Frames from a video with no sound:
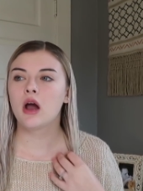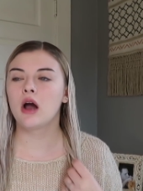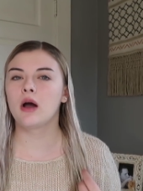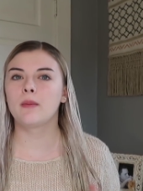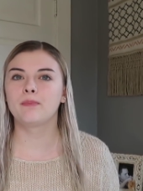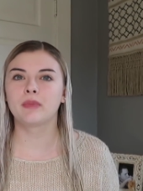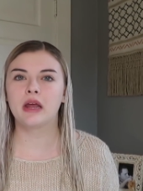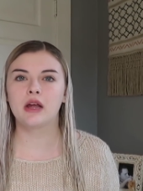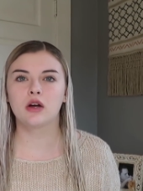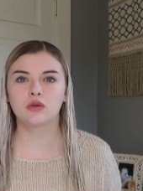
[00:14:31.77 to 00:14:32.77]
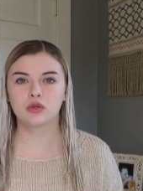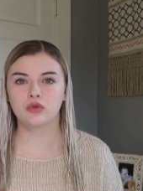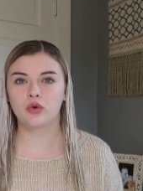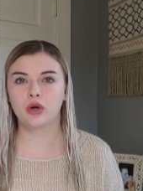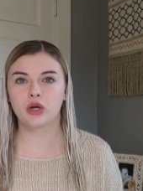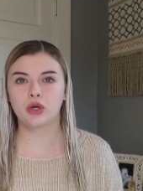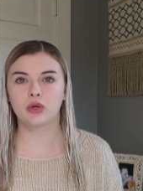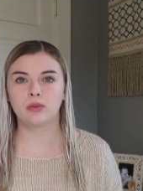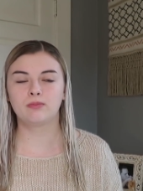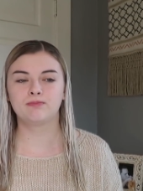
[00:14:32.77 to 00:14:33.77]
Um, and I also know a
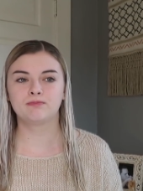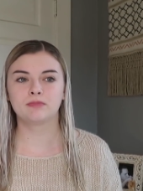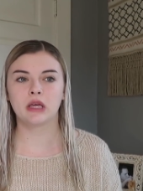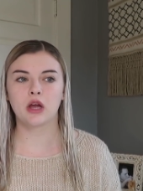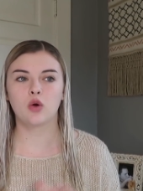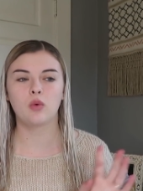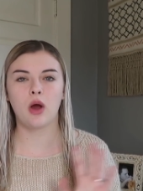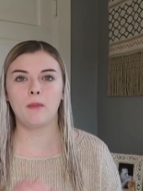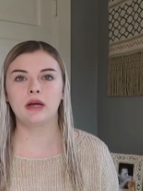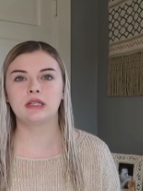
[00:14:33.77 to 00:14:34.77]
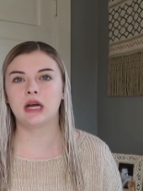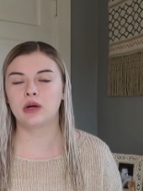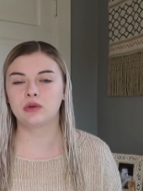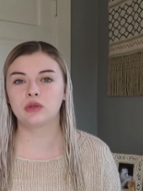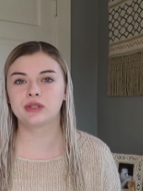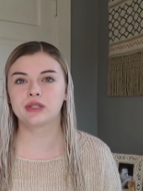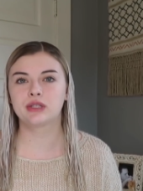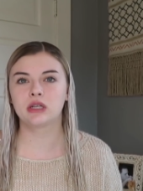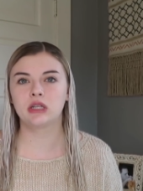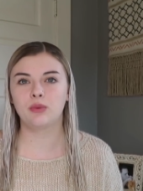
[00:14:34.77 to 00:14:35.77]
girl like around my town who has a
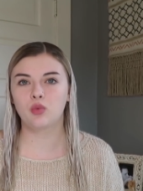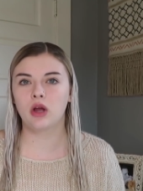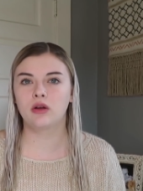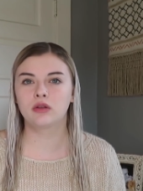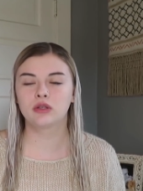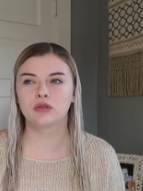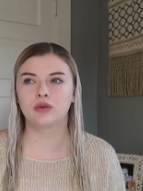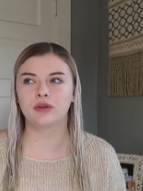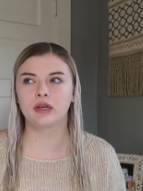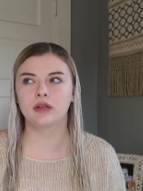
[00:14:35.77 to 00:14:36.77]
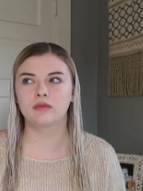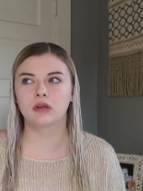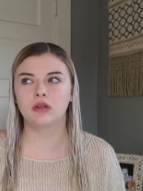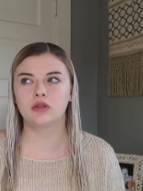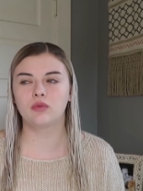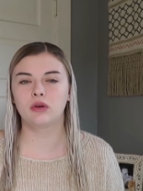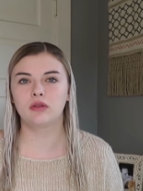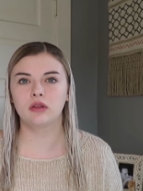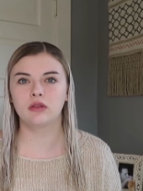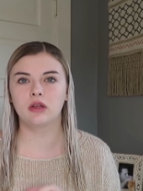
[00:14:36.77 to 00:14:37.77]
son named Wilder, so again, like I don't want
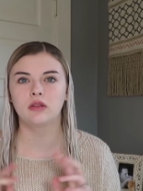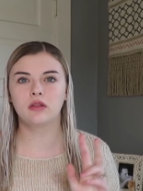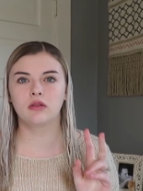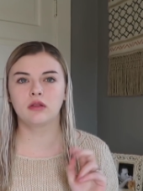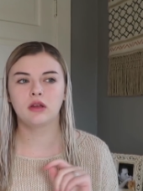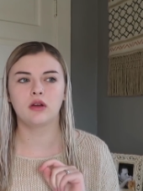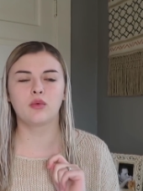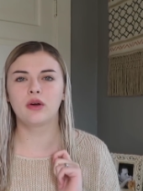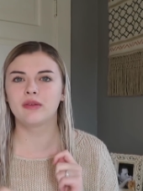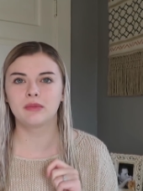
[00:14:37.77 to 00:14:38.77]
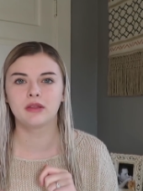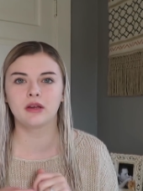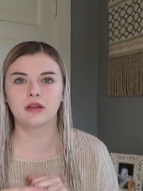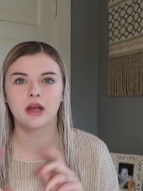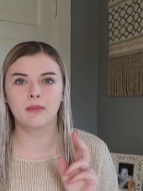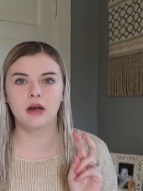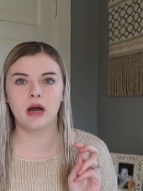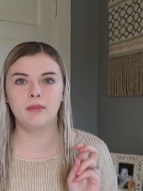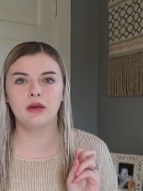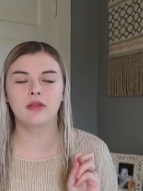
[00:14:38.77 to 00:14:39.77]
to think that, I don't want them to think like I'm
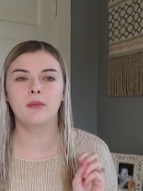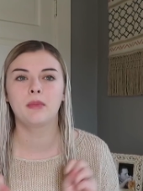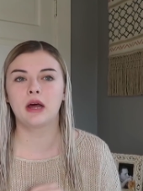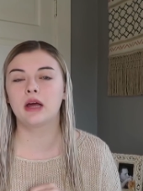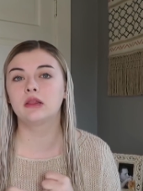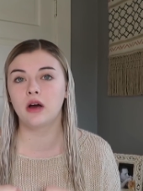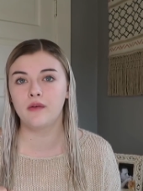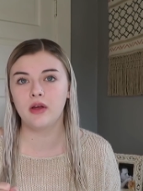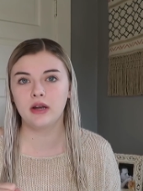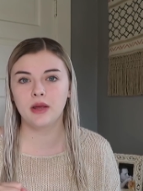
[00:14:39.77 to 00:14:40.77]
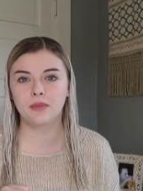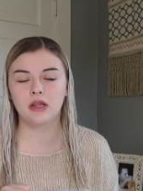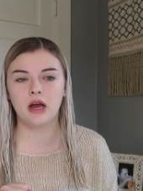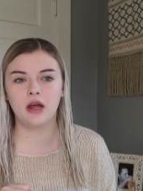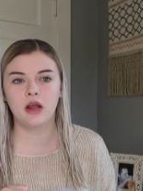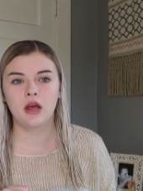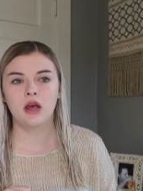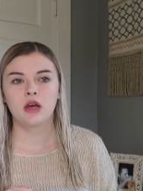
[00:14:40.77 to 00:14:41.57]
copying them, but I love that name a lot.